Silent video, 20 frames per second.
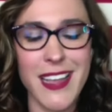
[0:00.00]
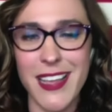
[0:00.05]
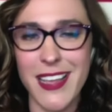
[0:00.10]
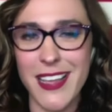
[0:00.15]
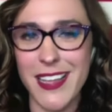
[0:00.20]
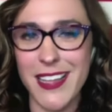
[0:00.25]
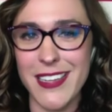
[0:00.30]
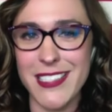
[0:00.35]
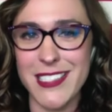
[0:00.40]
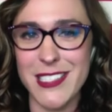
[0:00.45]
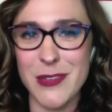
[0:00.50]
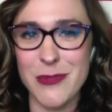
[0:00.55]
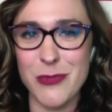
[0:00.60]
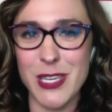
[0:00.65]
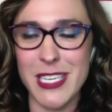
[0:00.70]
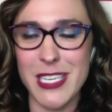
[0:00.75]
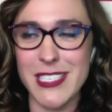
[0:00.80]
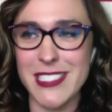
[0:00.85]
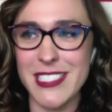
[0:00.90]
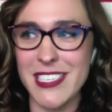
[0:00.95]
and
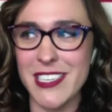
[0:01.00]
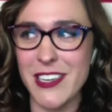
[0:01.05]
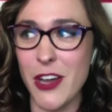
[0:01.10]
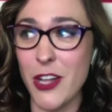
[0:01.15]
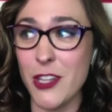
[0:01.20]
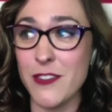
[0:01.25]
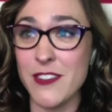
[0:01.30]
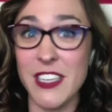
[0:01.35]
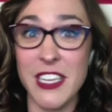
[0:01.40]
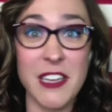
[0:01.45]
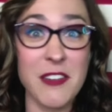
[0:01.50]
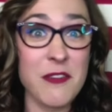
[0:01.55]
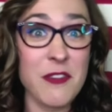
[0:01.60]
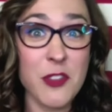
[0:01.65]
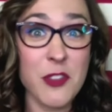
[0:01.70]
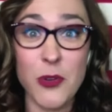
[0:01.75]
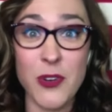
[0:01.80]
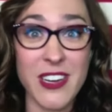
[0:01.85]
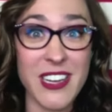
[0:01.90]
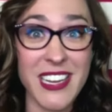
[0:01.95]
we did all of the
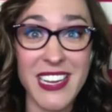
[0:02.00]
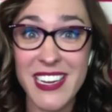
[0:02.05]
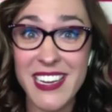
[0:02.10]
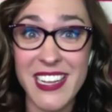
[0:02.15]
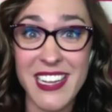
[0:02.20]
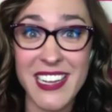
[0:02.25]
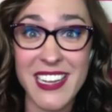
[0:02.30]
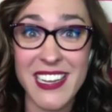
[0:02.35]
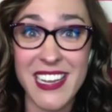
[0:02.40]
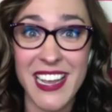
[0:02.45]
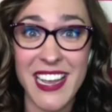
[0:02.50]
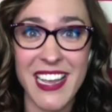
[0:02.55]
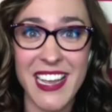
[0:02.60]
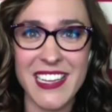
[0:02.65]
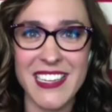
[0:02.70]
in-floor heating,